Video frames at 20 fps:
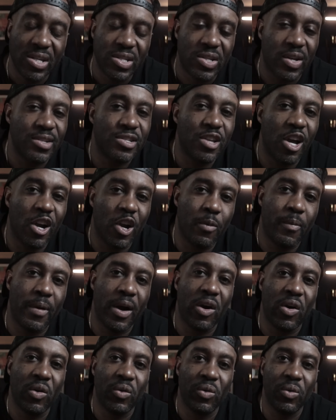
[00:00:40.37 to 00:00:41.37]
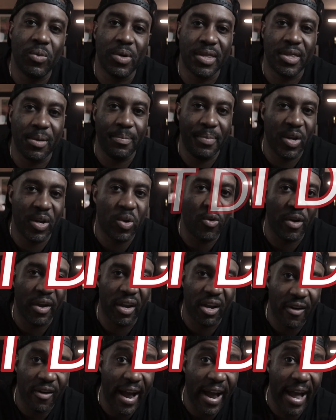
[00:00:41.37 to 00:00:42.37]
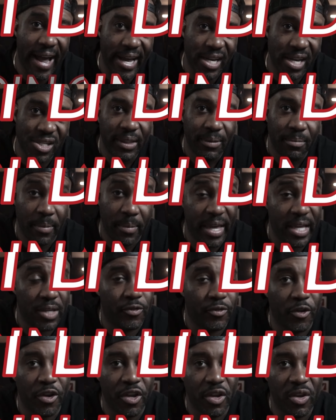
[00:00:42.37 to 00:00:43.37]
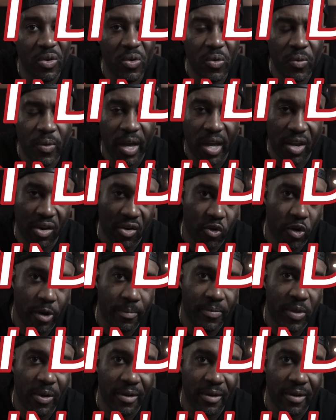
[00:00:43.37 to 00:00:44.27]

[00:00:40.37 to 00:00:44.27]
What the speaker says: So let's talk about what the Bitcoin crash means for you and your crypto